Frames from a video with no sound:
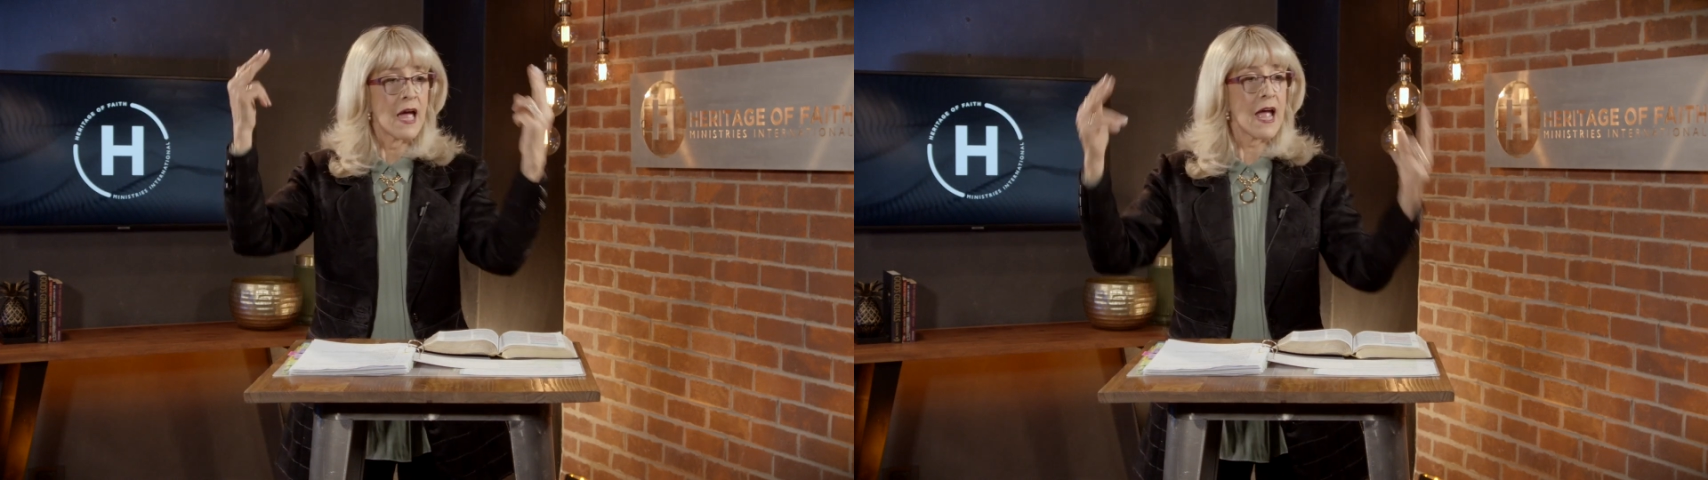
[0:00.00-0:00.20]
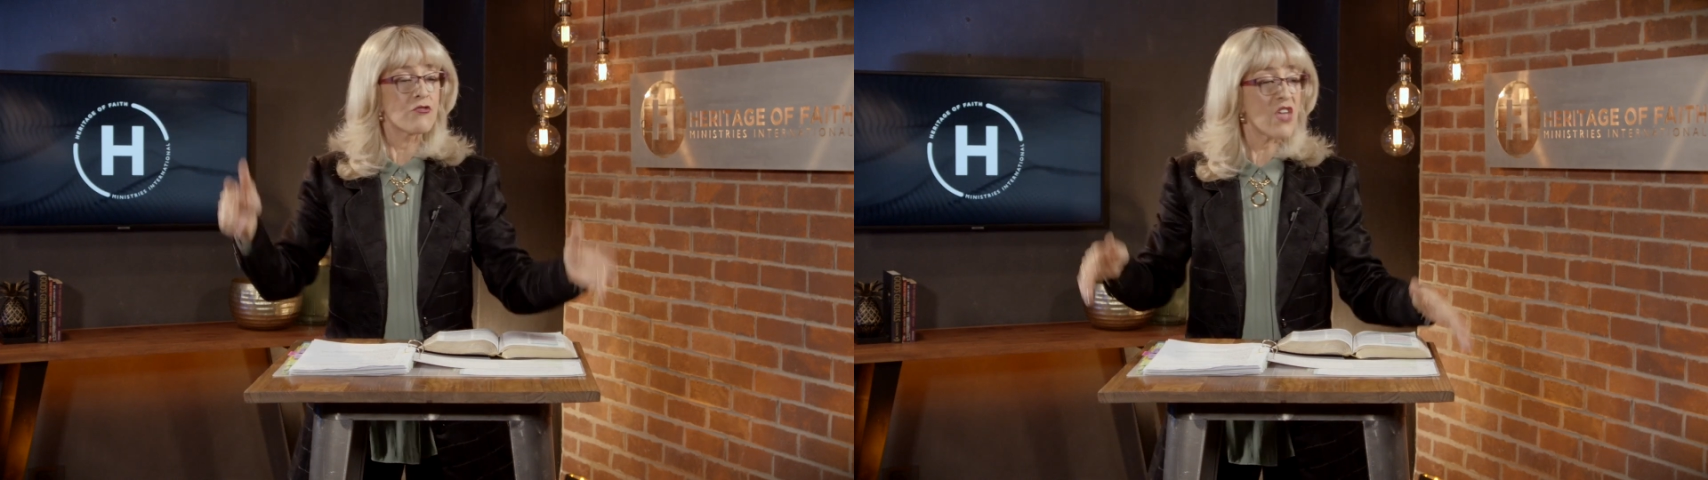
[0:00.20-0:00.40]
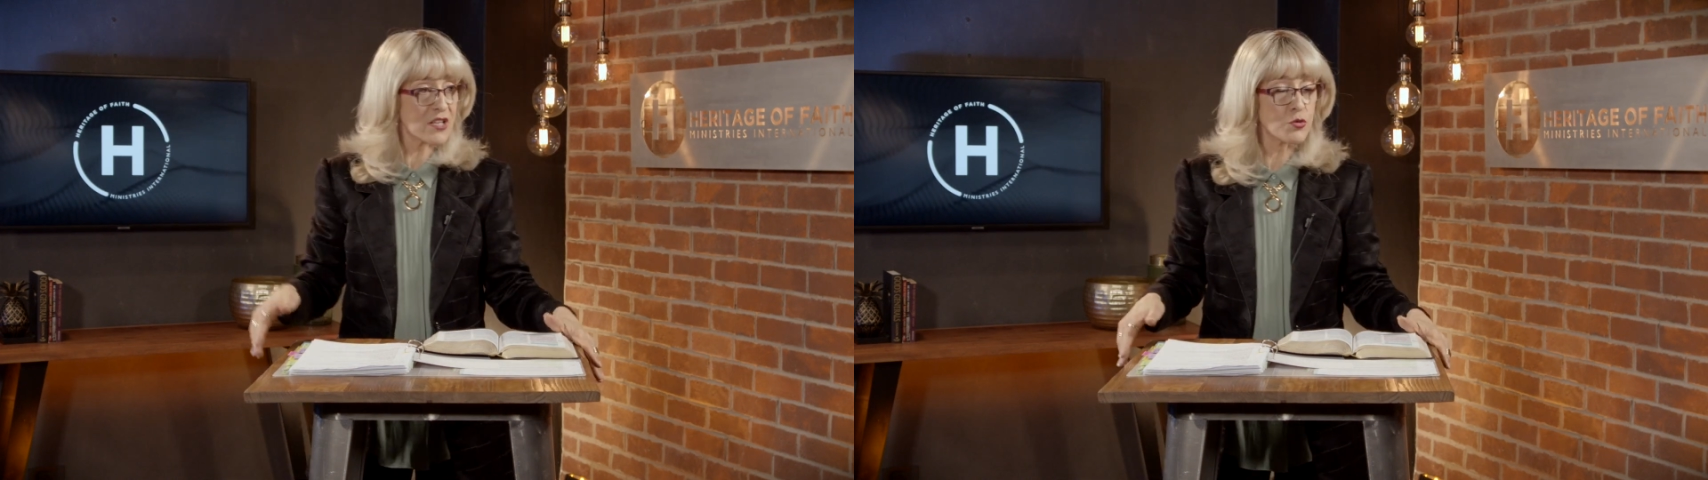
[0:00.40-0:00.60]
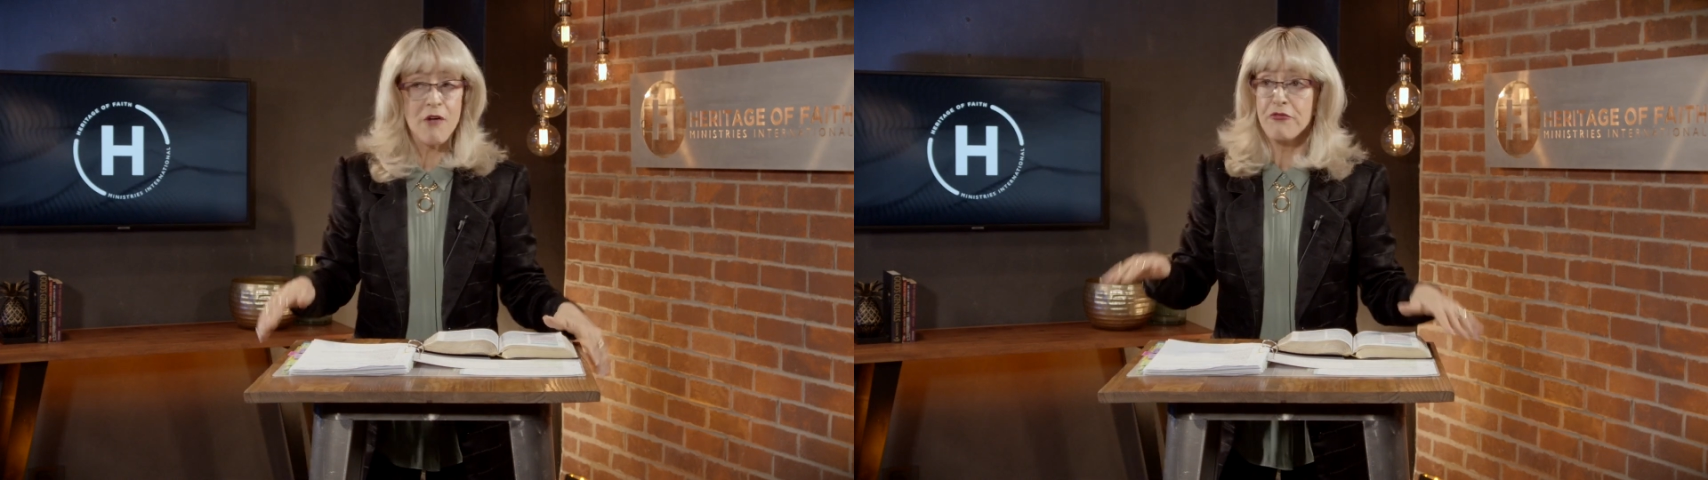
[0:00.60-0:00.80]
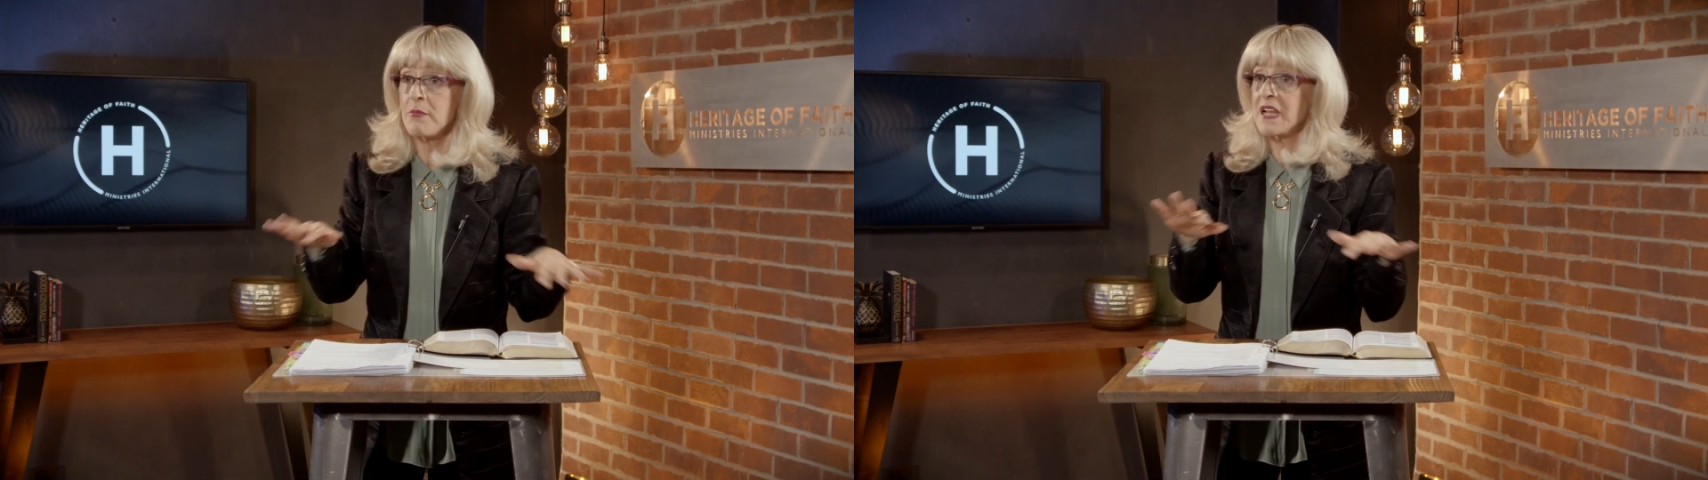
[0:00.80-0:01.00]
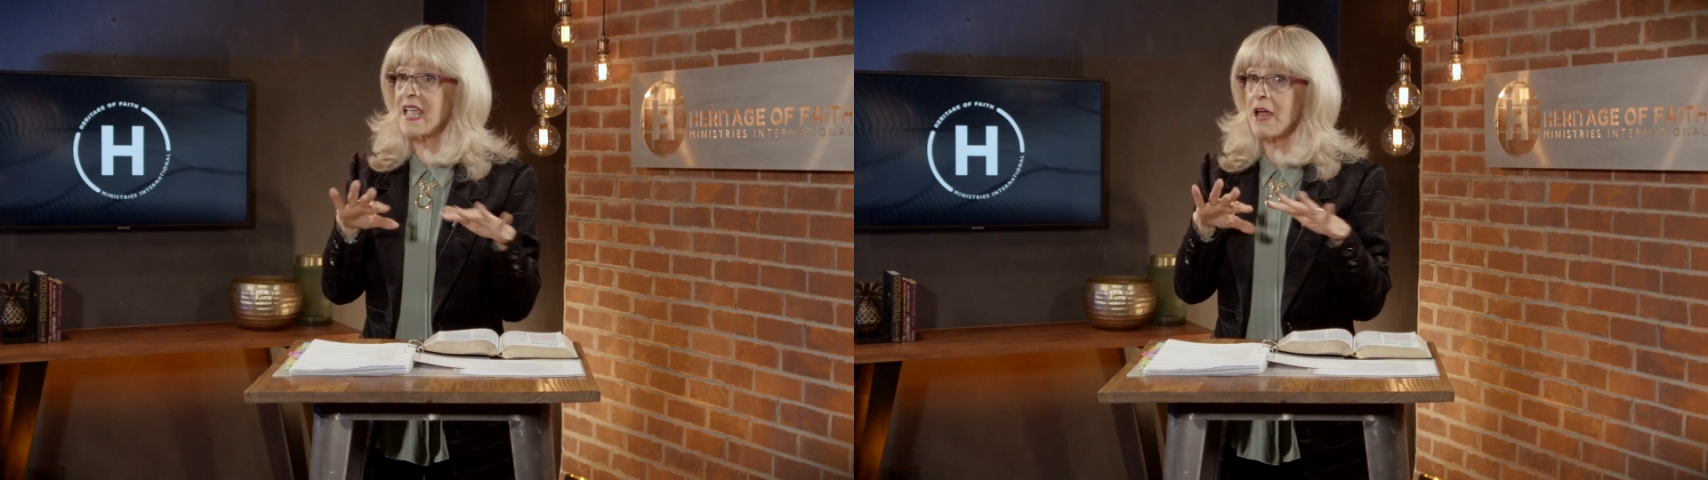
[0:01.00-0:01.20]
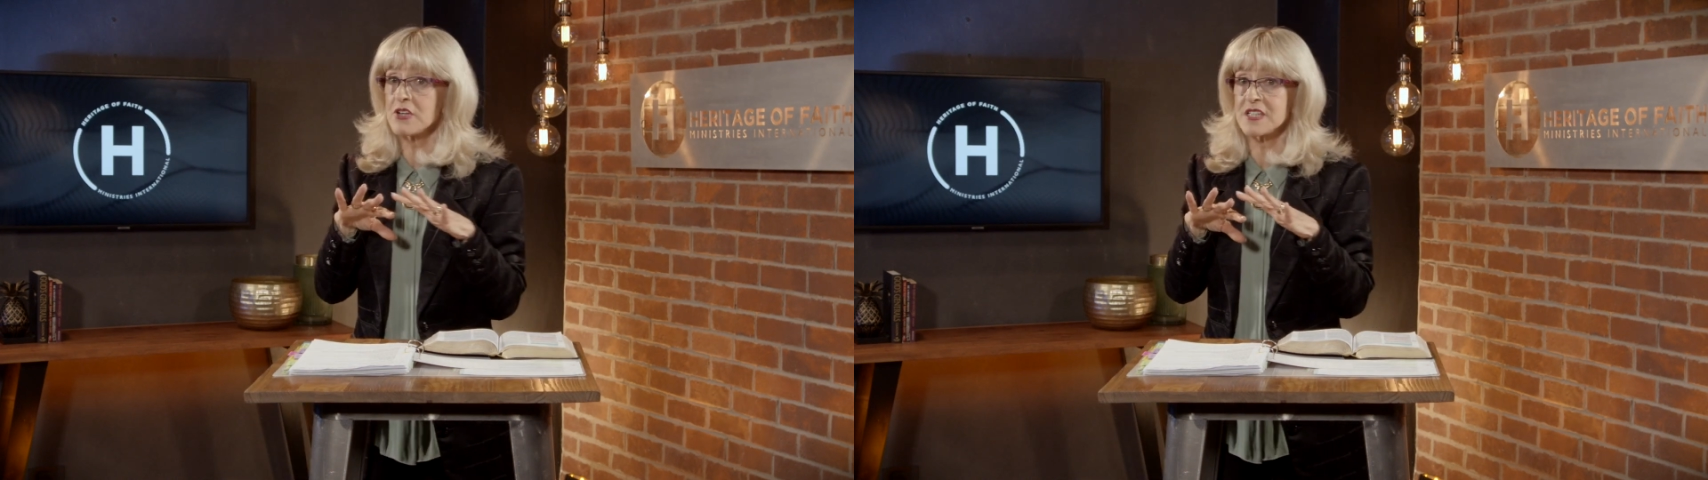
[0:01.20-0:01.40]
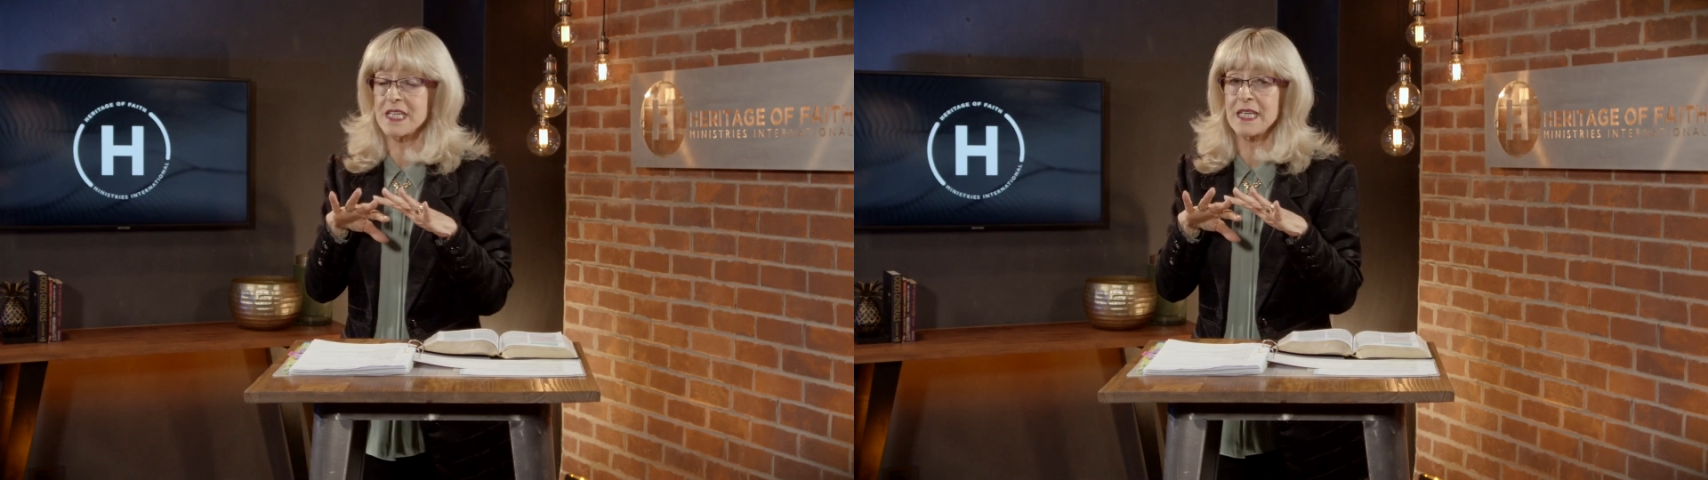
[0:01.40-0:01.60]
and that's why
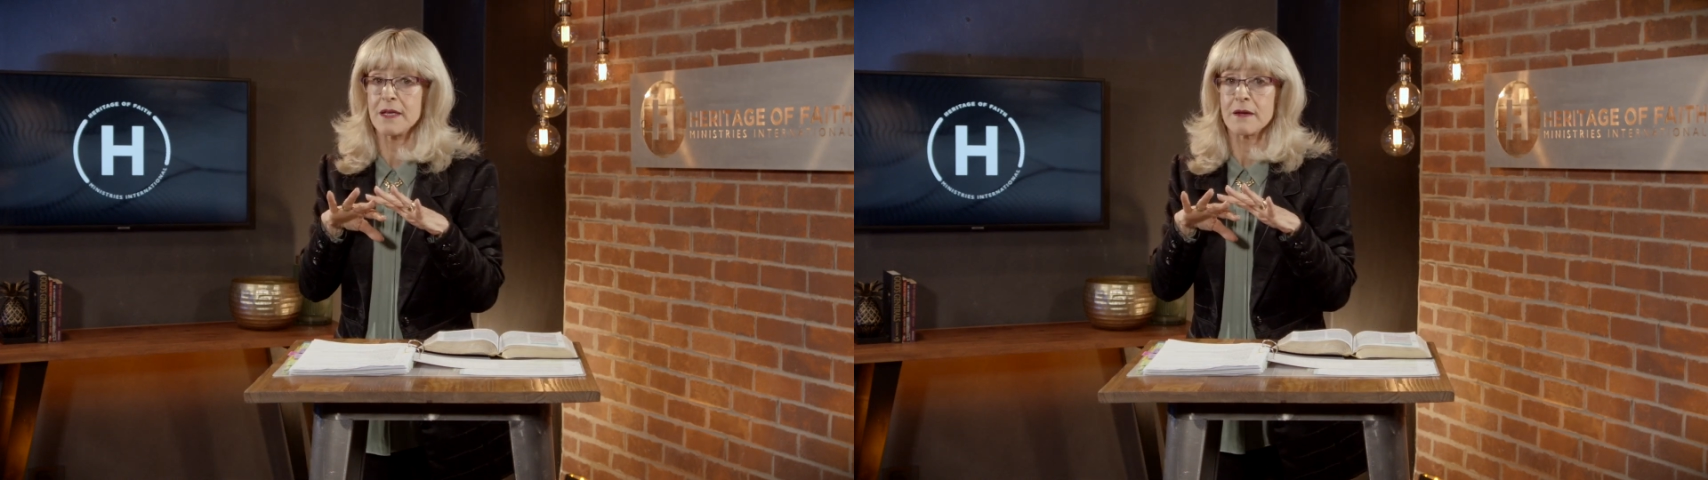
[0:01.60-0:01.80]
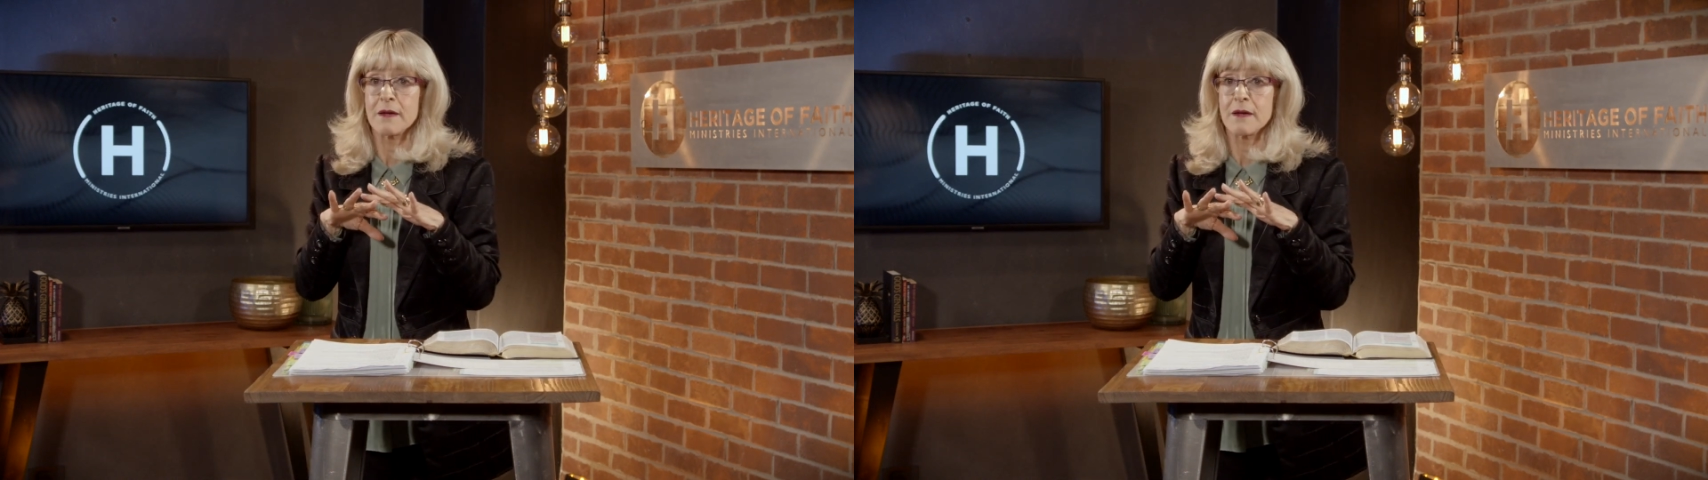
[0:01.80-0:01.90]
familiarity